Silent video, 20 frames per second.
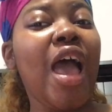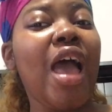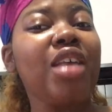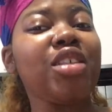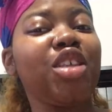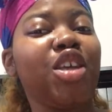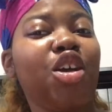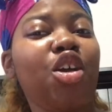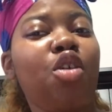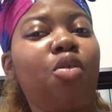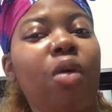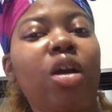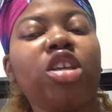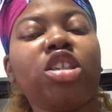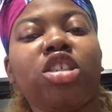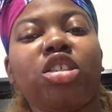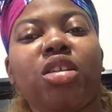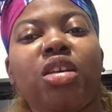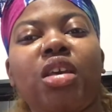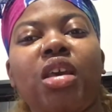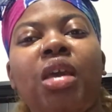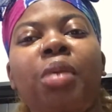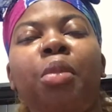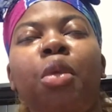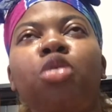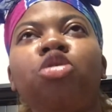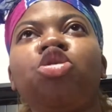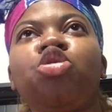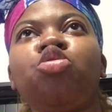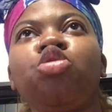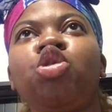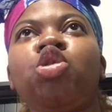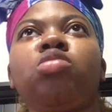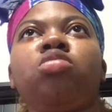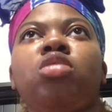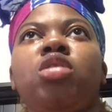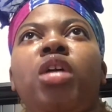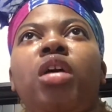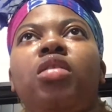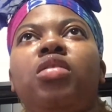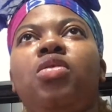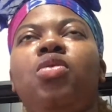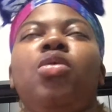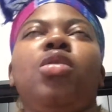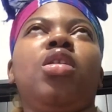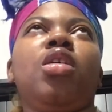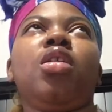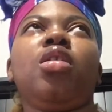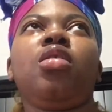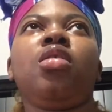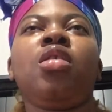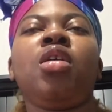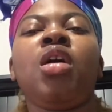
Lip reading: It's a good question, and most YouTubers are doing it.